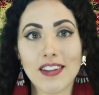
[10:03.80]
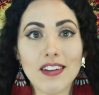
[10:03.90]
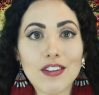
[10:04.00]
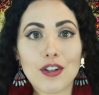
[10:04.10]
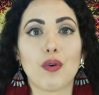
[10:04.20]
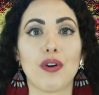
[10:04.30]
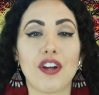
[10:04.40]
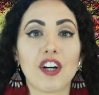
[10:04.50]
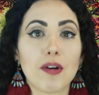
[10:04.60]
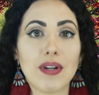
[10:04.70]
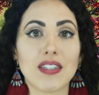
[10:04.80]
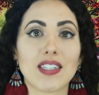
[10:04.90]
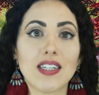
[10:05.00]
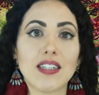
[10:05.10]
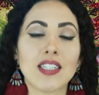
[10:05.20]
healer, or
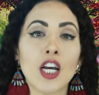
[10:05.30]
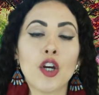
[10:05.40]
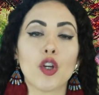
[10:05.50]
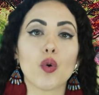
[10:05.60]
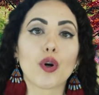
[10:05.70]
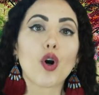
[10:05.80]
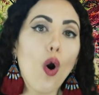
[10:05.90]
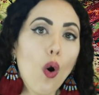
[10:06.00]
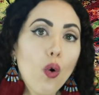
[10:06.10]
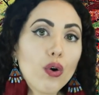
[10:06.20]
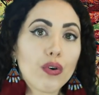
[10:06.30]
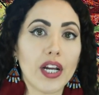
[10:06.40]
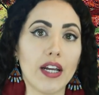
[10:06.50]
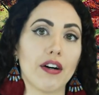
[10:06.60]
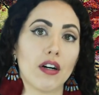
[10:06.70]
therapist is your
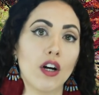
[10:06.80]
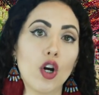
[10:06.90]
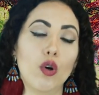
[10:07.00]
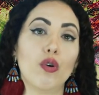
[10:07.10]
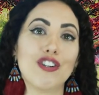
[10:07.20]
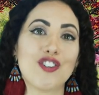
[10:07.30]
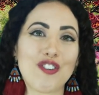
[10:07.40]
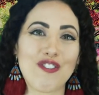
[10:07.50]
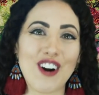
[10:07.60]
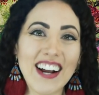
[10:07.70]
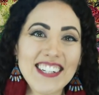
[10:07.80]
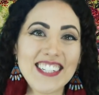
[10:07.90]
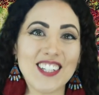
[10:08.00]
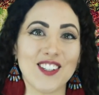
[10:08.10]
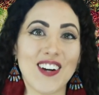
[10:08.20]
co-creator who can
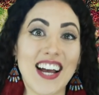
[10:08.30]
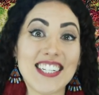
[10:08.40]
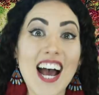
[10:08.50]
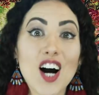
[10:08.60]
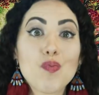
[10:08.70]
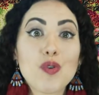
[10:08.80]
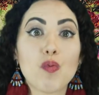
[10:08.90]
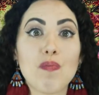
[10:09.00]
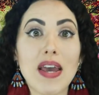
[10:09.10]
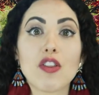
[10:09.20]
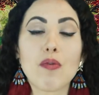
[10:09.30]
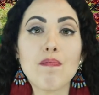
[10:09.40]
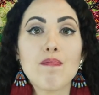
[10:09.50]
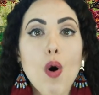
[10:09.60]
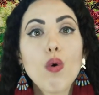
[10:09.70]
direct you and help you make the
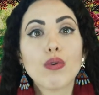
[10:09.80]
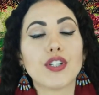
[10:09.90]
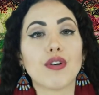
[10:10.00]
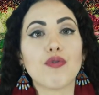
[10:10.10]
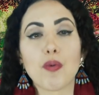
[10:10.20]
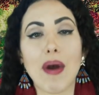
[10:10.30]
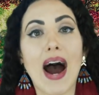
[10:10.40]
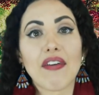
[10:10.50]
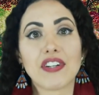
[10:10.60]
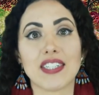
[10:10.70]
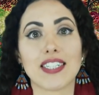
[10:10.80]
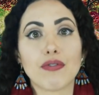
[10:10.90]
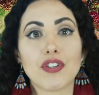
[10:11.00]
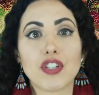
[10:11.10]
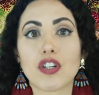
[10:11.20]
most of your path to
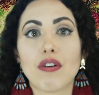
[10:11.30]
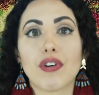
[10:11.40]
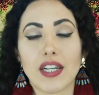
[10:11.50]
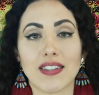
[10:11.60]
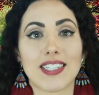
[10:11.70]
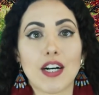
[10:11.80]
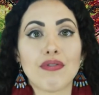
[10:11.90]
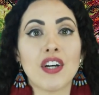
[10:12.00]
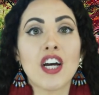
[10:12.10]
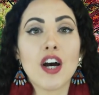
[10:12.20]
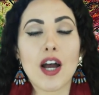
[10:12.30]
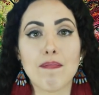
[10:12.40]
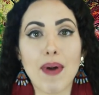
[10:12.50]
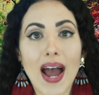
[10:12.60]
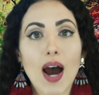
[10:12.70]
self-discovery and
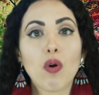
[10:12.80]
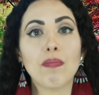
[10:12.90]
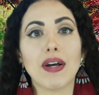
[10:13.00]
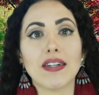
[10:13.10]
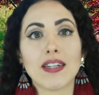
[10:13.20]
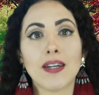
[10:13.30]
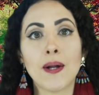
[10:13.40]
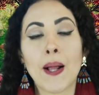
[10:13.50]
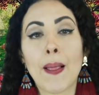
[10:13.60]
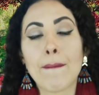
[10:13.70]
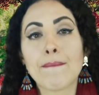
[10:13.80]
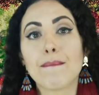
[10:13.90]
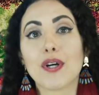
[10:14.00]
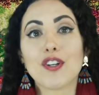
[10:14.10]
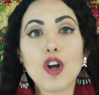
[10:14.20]
self-empowerment.
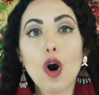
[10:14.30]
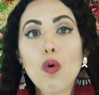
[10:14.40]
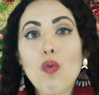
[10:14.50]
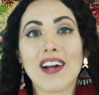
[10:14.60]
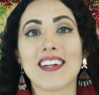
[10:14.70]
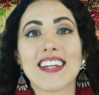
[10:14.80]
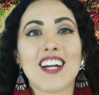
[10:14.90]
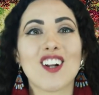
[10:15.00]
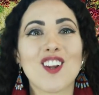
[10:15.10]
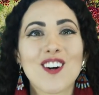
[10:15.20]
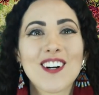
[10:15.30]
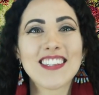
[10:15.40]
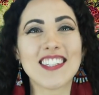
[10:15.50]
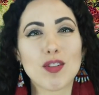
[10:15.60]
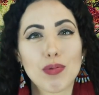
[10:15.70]
But no one can learn
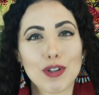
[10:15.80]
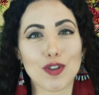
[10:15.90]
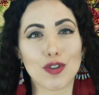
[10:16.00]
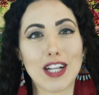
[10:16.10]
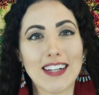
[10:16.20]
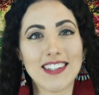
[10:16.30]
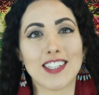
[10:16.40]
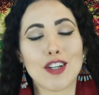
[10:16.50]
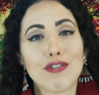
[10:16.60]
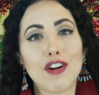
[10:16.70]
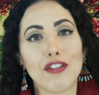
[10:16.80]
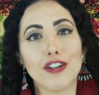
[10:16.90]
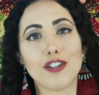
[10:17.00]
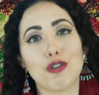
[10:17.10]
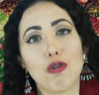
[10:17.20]
the spiritual lessons of another
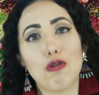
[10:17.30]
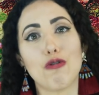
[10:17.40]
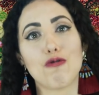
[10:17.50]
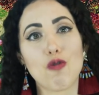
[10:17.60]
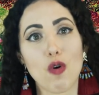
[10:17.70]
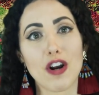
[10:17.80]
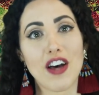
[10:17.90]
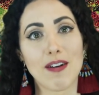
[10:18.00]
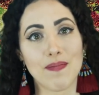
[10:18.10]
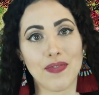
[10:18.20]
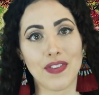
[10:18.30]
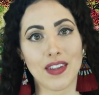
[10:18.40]
soul for them.